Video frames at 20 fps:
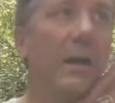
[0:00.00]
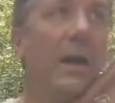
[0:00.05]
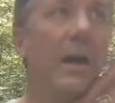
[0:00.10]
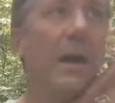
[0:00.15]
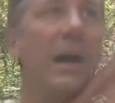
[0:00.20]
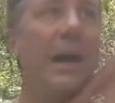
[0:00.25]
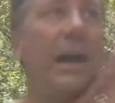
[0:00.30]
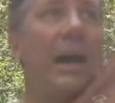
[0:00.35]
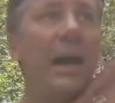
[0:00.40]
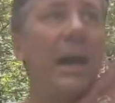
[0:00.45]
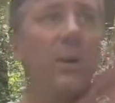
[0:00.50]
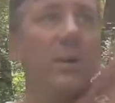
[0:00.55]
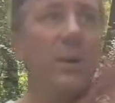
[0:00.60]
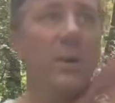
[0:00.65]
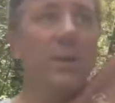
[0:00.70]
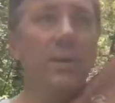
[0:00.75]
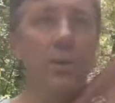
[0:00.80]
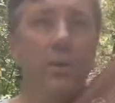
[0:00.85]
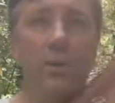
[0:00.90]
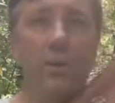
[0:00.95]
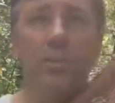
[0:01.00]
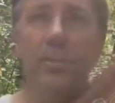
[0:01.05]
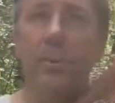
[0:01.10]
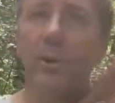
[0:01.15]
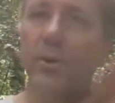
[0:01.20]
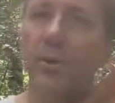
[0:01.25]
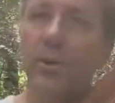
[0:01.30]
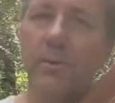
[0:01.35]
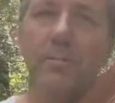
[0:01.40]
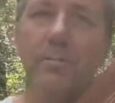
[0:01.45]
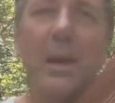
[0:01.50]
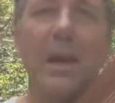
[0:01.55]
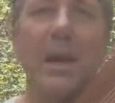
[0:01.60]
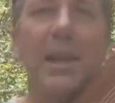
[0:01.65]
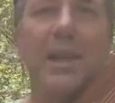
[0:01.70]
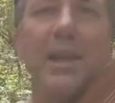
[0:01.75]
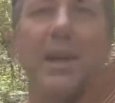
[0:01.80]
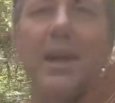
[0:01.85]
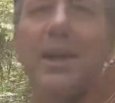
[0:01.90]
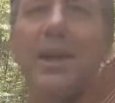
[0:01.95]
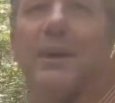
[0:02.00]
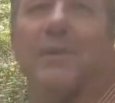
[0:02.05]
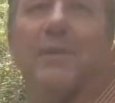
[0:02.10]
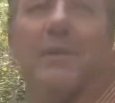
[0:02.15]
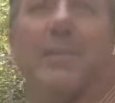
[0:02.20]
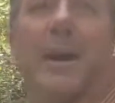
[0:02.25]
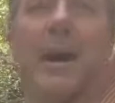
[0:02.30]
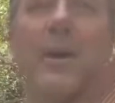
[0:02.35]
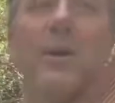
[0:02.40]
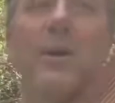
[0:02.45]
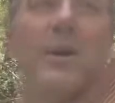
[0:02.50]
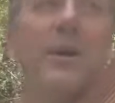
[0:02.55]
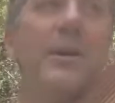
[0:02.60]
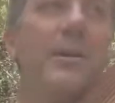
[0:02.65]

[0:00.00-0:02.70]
I will build my love a bower